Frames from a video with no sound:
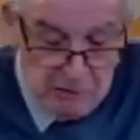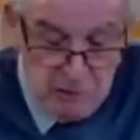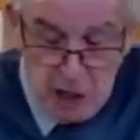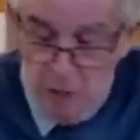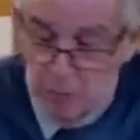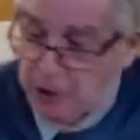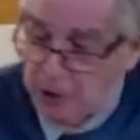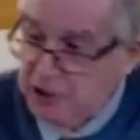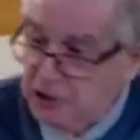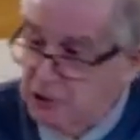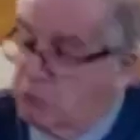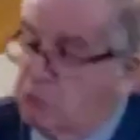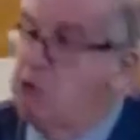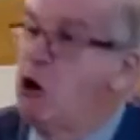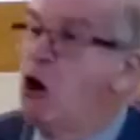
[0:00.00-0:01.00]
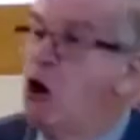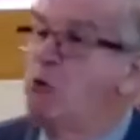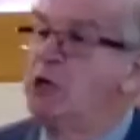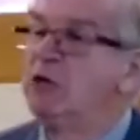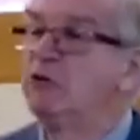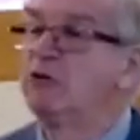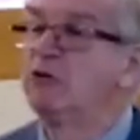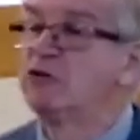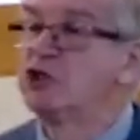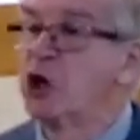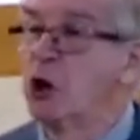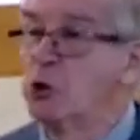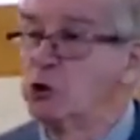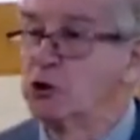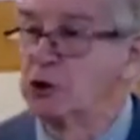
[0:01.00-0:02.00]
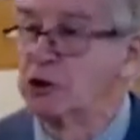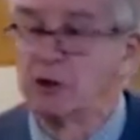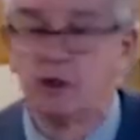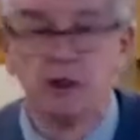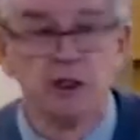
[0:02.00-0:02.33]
a person whom nobody would have chosen